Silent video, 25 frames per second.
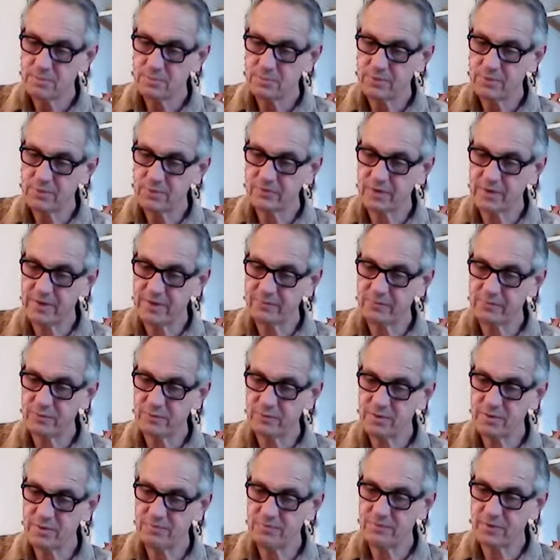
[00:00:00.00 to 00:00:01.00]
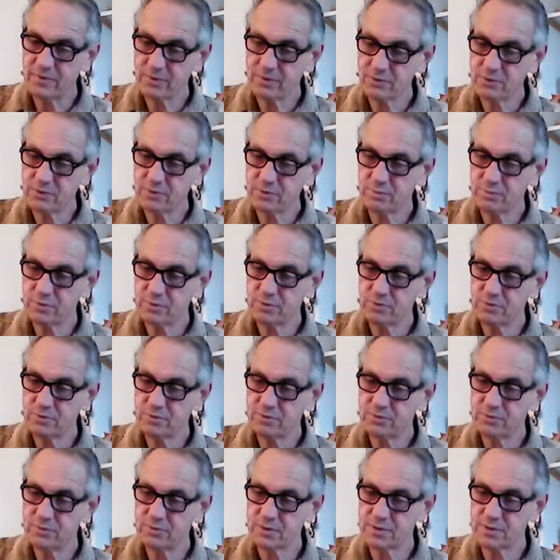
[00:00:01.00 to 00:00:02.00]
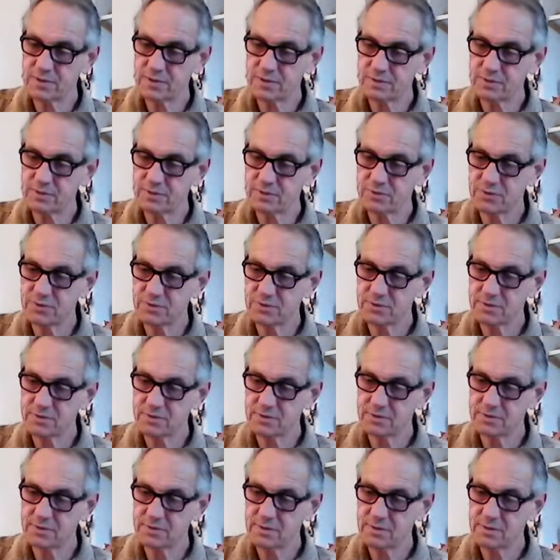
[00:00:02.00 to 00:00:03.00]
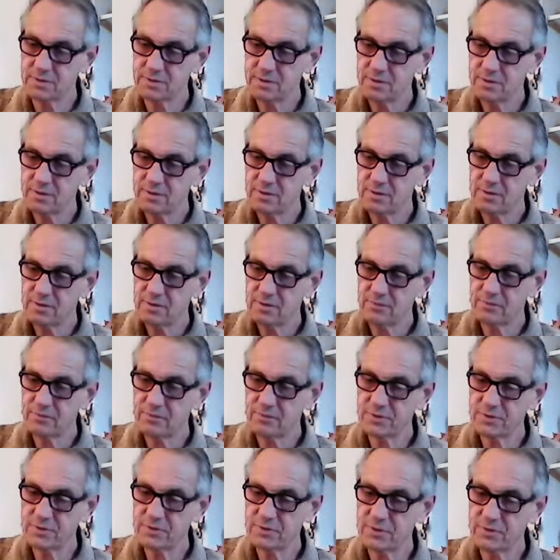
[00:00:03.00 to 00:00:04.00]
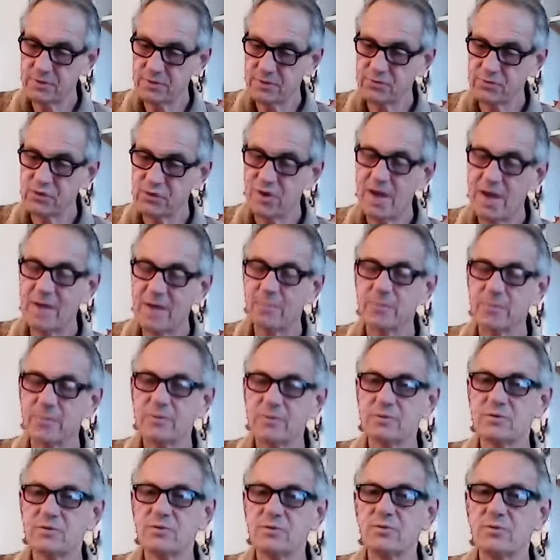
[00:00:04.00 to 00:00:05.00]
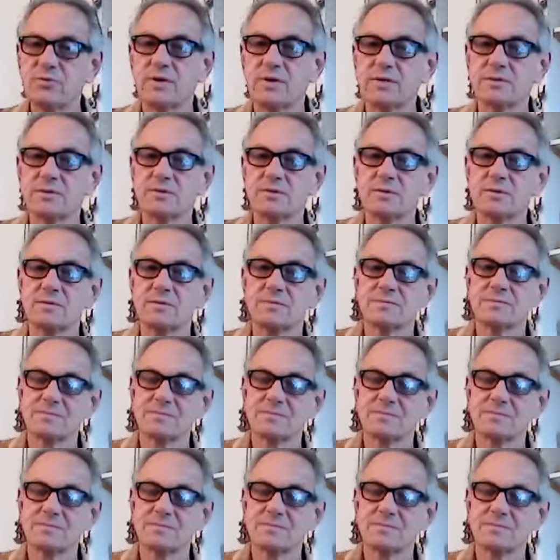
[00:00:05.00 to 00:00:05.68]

but we have to be vulnerable to the uncertainty of what is going to happen to us.